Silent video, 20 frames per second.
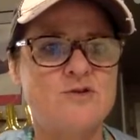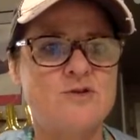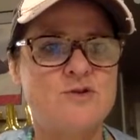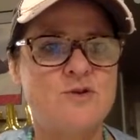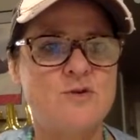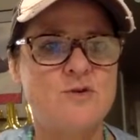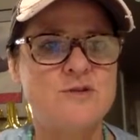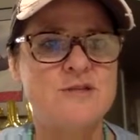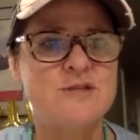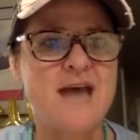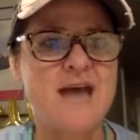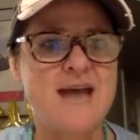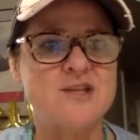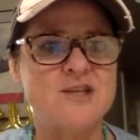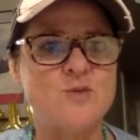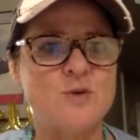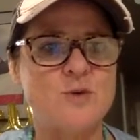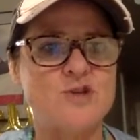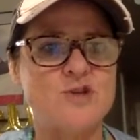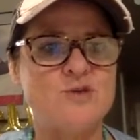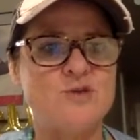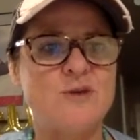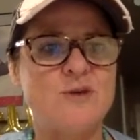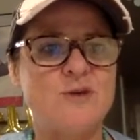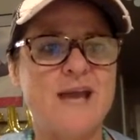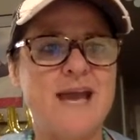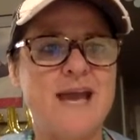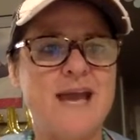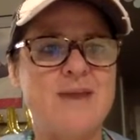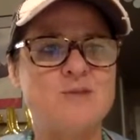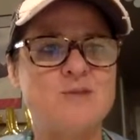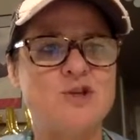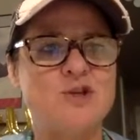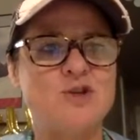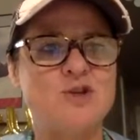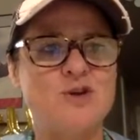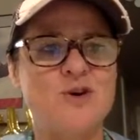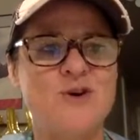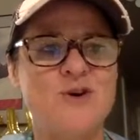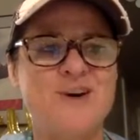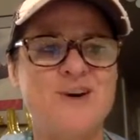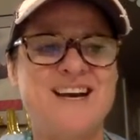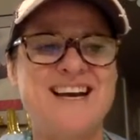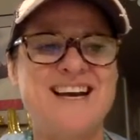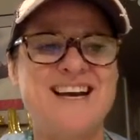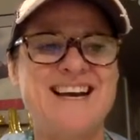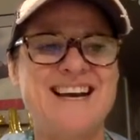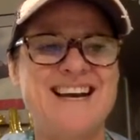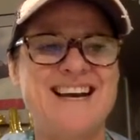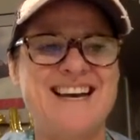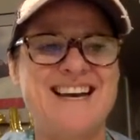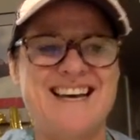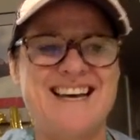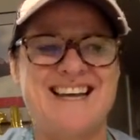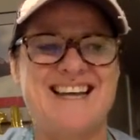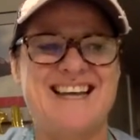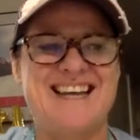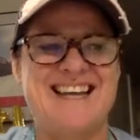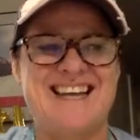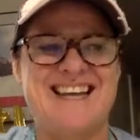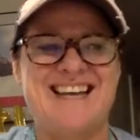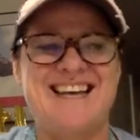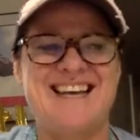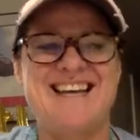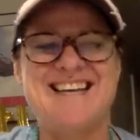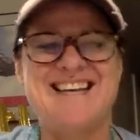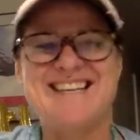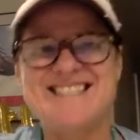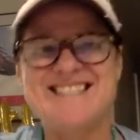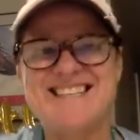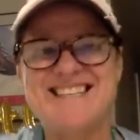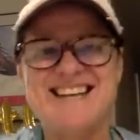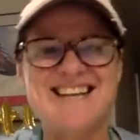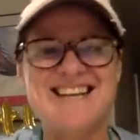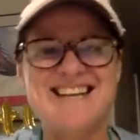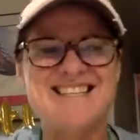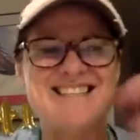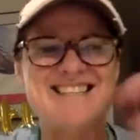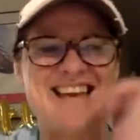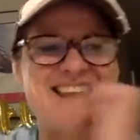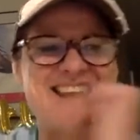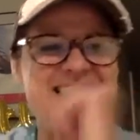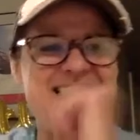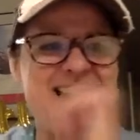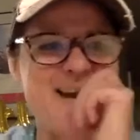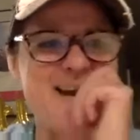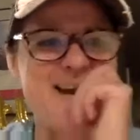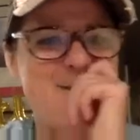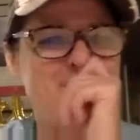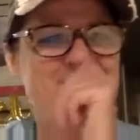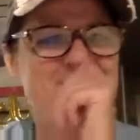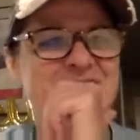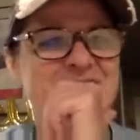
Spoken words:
Dude, came to do. Did I say that?